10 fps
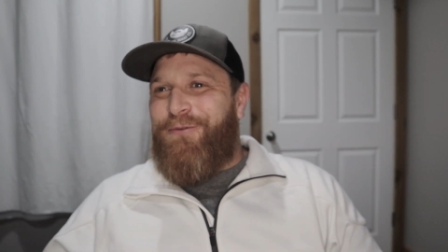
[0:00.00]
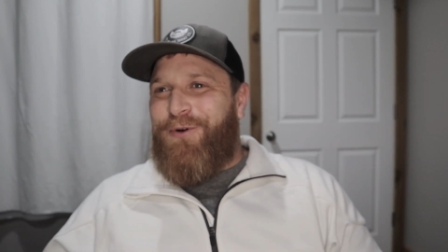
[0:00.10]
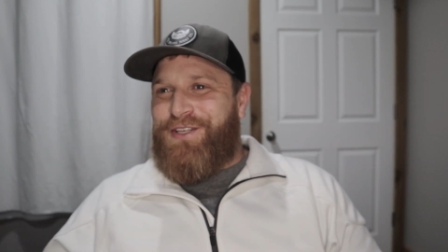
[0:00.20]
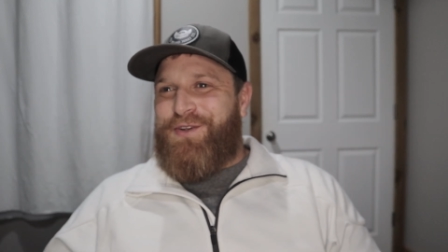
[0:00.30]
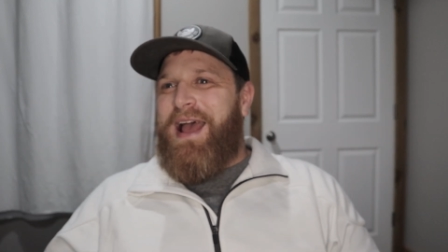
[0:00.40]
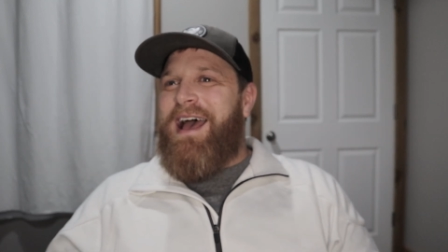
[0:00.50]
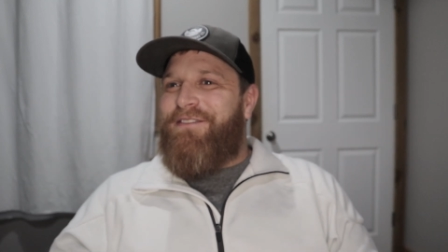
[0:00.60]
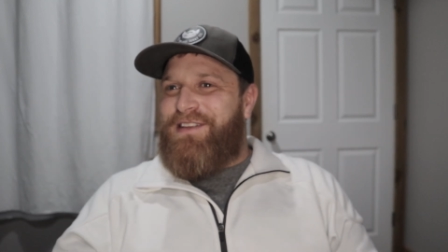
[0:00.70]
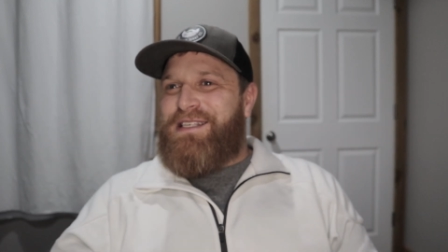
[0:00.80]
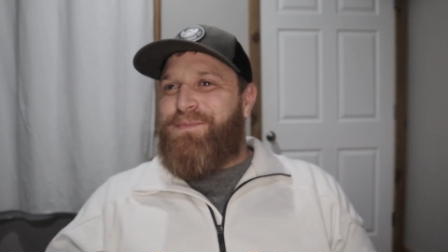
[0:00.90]
once you
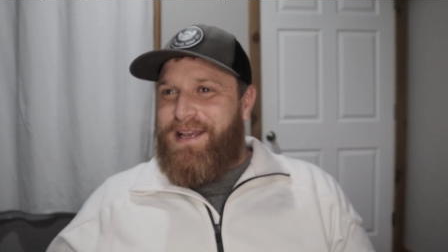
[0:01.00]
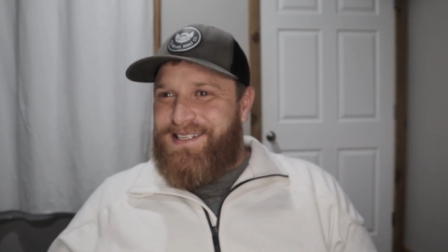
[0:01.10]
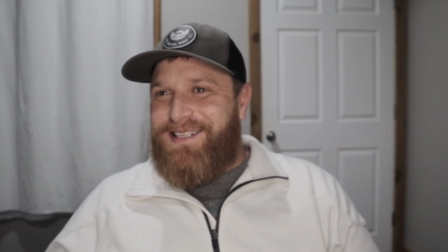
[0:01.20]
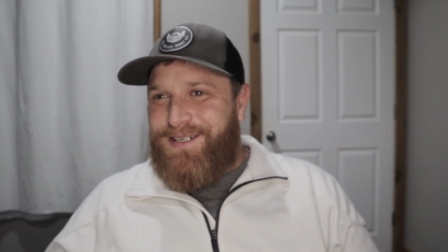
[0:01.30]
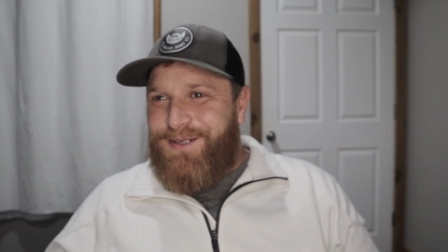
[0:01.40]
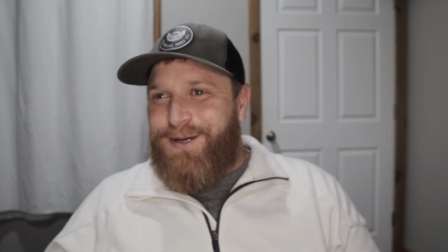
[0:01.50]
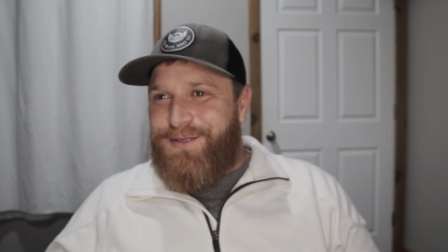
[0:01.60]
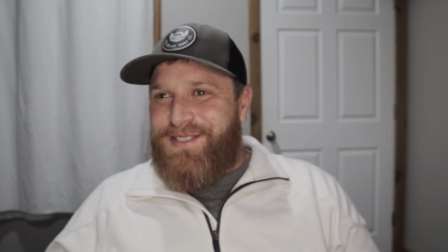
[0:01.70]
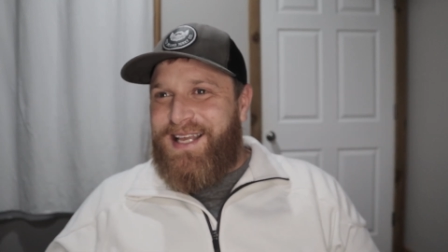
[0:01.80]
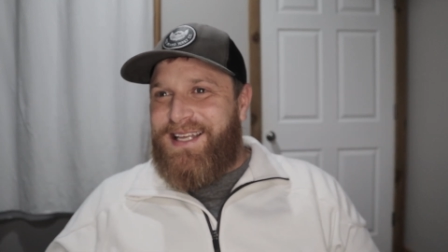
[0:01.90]
have the space to do
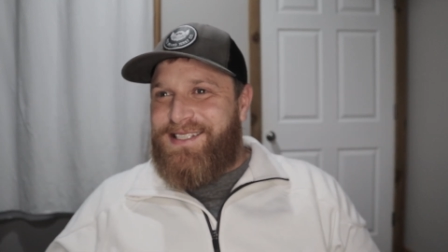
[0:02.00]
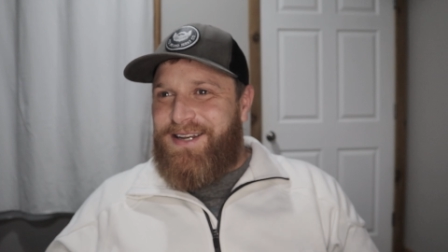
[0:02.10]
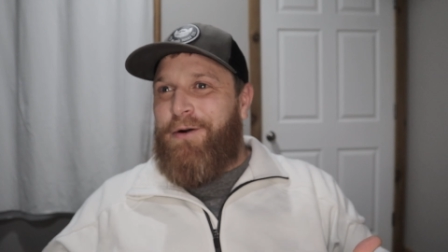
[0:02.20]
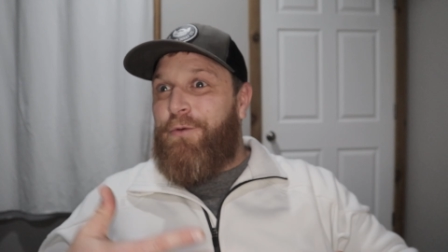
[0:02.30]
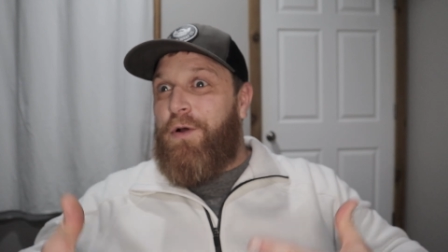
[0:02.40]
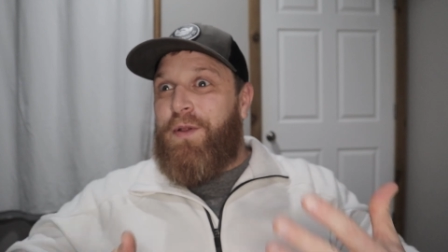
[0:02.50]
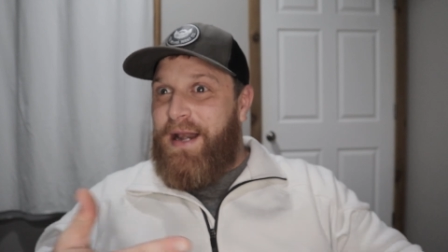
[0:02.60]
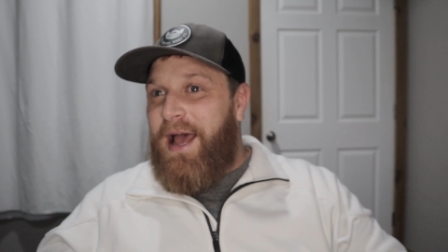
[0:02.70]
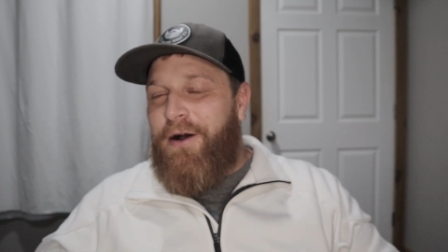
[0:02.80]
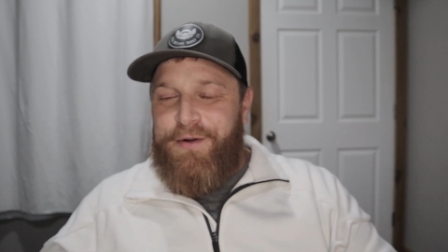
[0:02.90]
those things, start
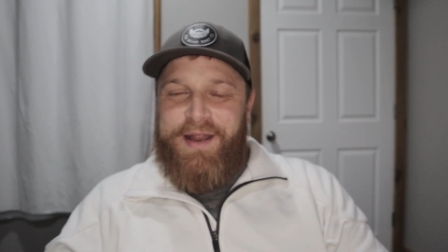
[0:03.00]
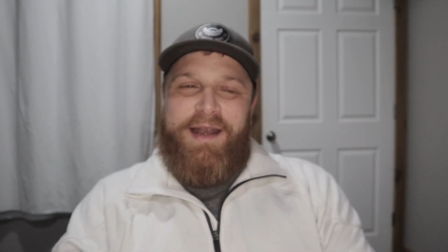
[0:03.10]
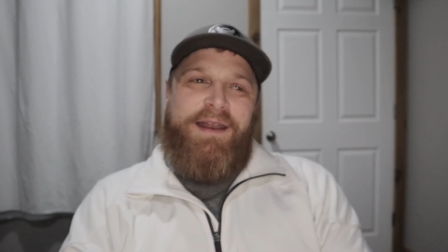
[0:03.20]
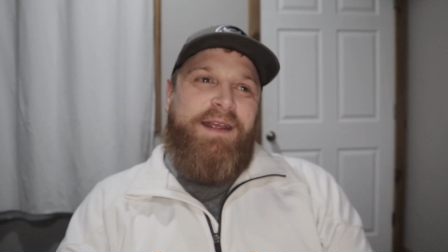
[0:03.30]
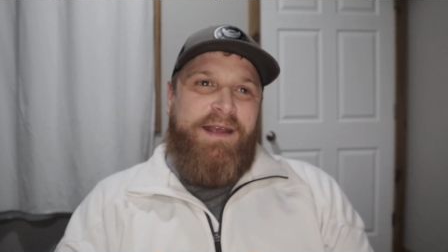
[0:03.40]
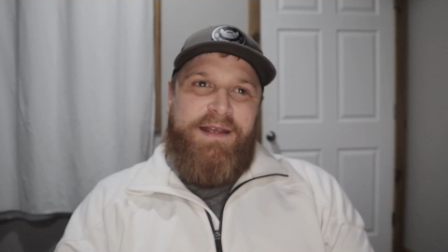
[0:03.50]
rolling out, and